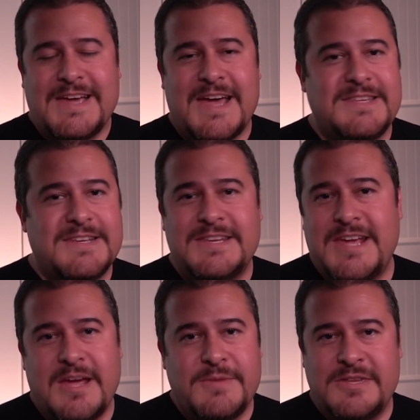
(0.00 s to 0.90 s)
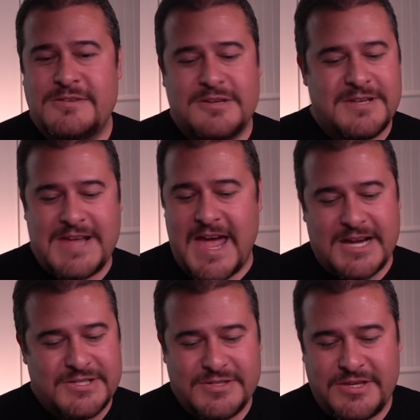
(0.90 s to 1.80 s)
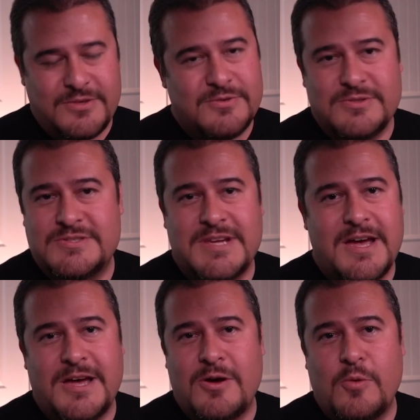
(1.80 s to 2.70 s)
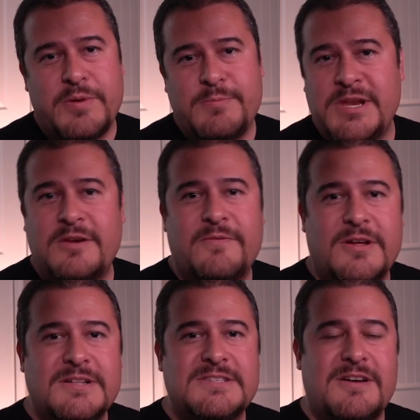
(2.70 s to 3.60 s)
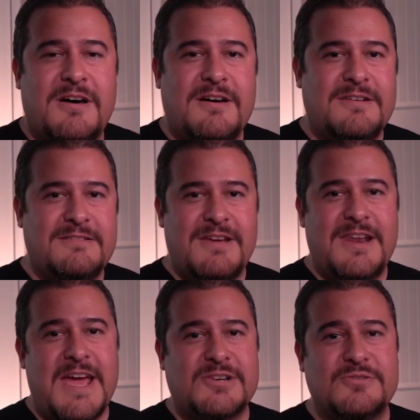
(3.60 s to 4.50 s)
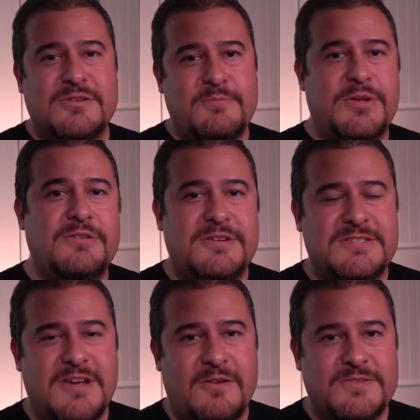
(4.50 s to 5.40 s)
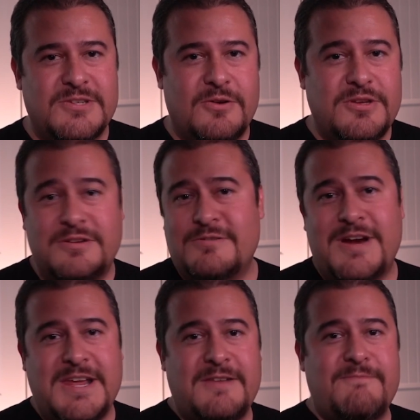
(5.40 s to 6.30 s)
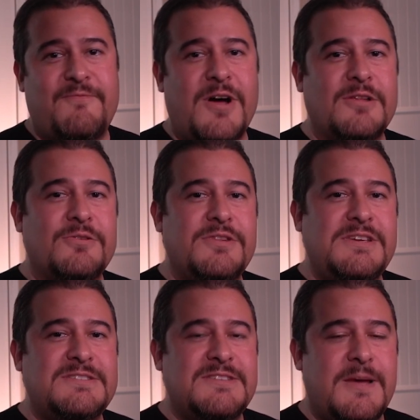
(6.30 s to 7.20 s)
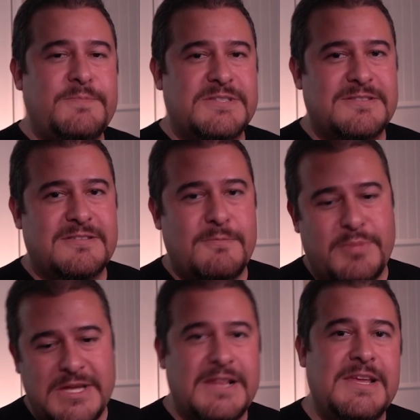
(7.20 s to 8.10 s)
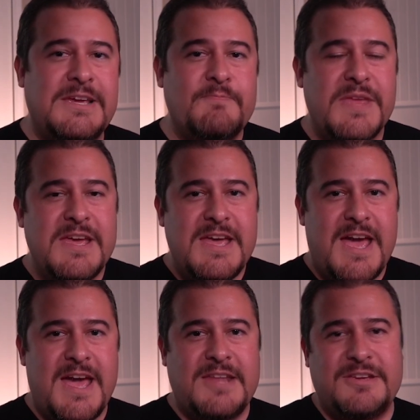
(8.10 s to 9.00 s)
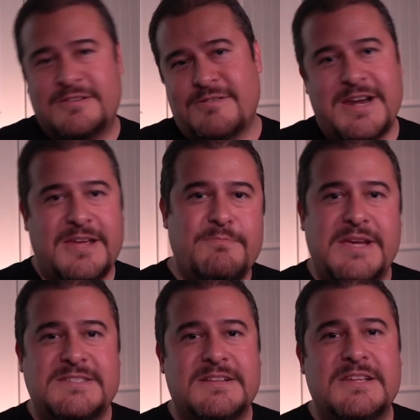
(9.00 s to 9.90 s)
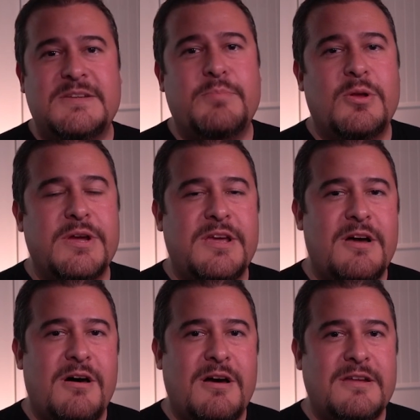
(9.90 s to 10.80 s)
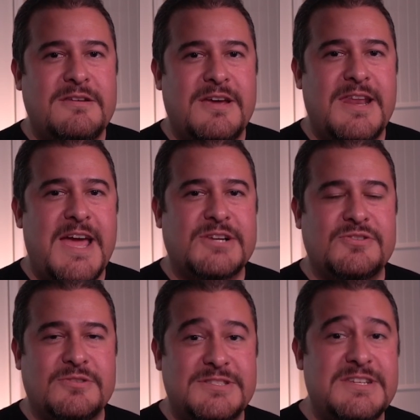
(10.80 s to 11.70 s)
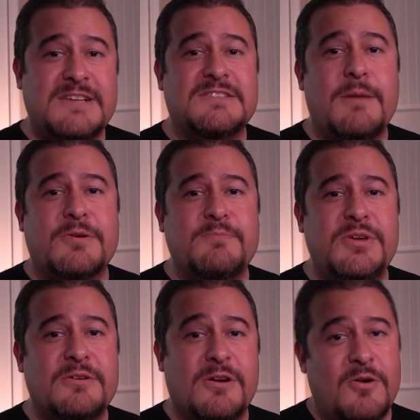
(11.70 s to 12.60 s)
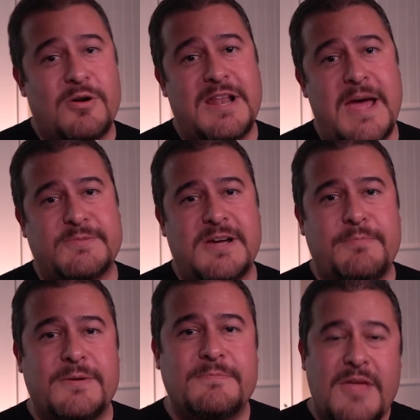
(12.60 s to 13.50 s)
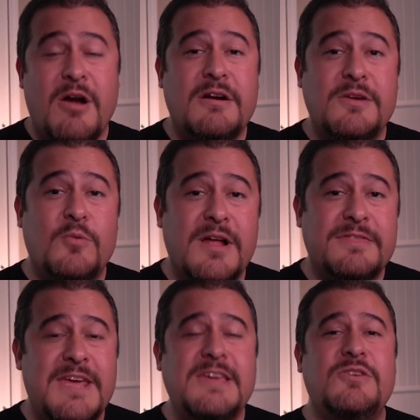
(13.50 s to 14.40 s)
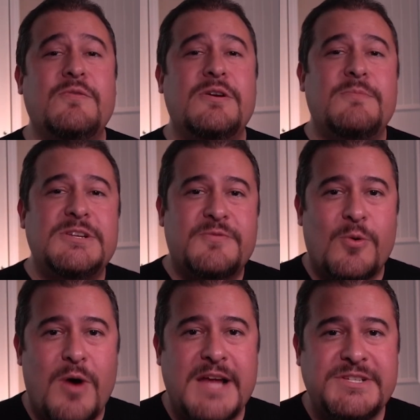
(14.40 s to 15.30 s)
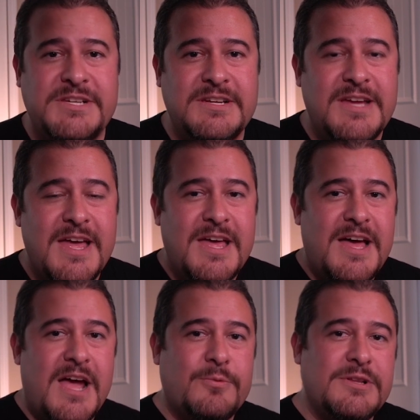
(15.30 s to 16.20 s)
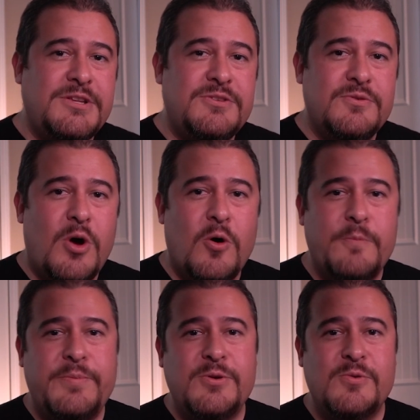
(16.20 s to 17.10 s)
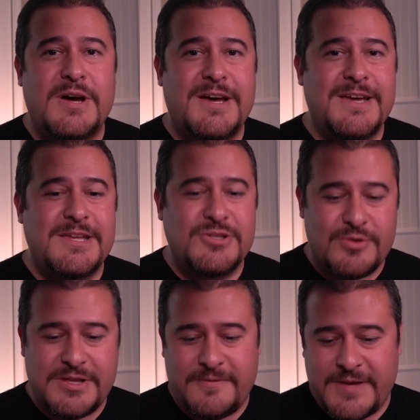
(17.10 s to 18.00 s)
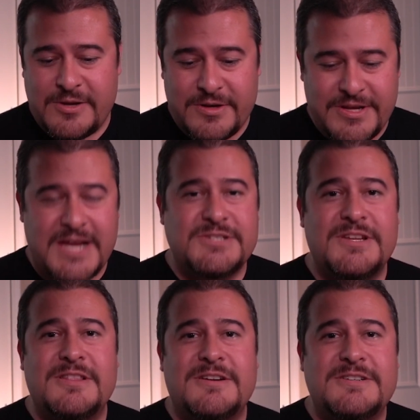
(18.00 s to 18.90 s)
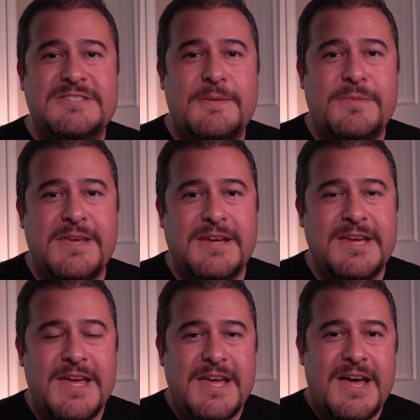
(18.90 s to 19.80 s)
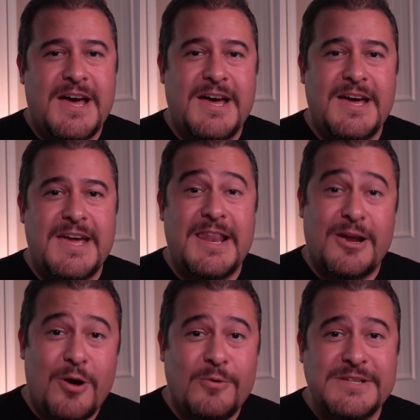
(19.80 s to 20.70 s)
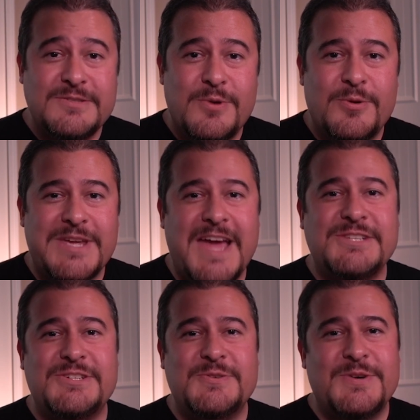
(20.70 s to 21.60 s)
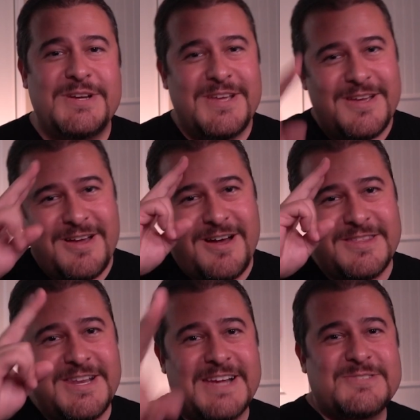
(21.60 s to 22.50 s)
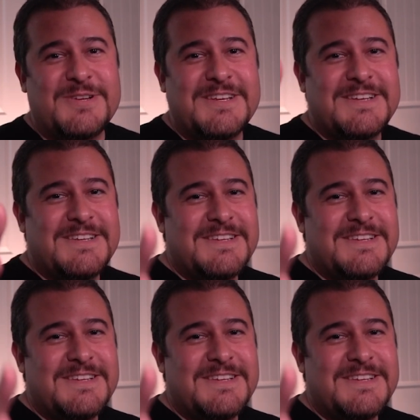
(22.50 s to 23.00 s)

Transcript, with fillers: at the end of the day, I mean, you can actually use uh, Open Media Vault on an actual computer yourself. So you could go right ahead and follow these steps completely, and you could go right ahead and basically deploy it on an actual desktop computer or laptop. Alrighty, well, thank you very much for watching. I really do hope you uh, enjoyed the video and you actually learned something. Uh, and like always, we will catch you on the next one.